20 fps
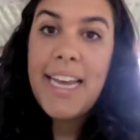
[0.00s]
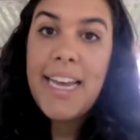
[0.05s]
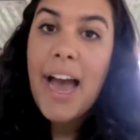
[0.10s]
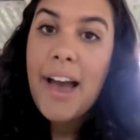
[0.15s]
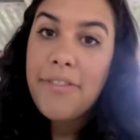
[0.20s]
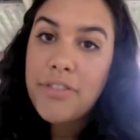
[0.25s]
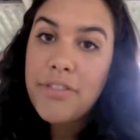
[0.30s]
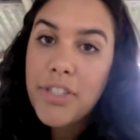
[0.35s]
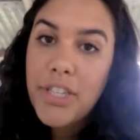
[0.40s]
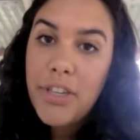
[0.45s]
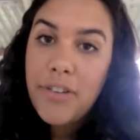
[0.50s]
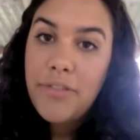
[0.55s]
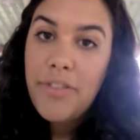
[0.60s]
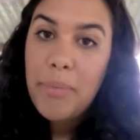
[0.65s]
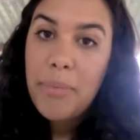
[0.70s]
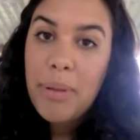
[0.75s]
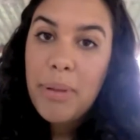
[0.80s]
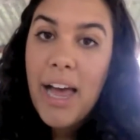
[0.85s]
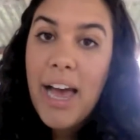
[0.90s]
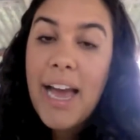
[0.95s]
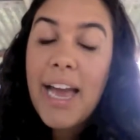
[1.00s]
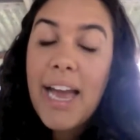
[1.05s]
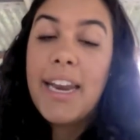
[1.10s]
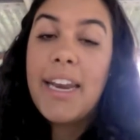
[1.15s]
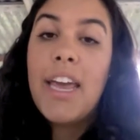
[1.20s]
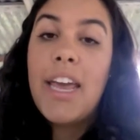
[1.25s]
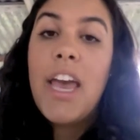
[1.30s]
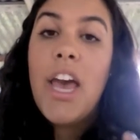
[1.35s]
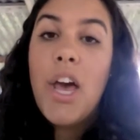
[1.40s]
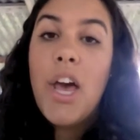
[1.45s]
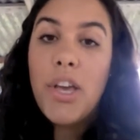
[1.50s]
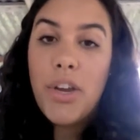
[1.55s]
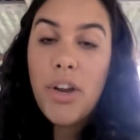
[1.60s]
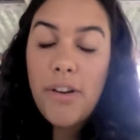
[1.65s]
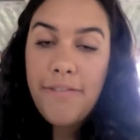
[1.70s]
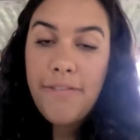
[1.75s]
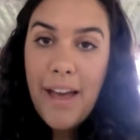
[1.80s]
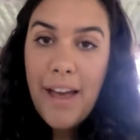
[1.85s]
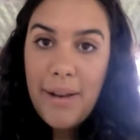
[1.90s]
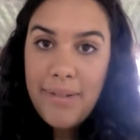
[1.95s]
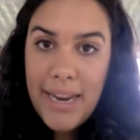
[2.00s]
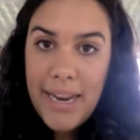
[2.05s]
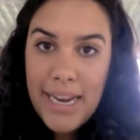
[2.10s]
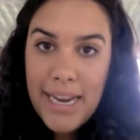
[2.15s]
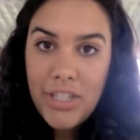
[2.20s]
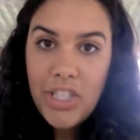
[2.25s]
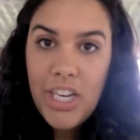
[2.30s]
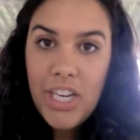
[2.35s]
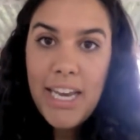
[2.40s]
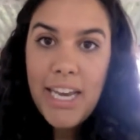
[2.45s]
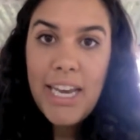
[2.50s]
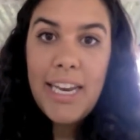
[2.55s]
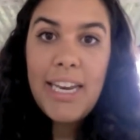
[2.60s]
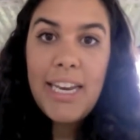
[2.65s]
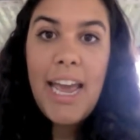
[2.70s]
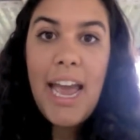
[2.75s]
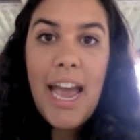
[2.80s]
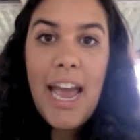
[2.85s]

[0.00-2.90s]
After you've applied your foundation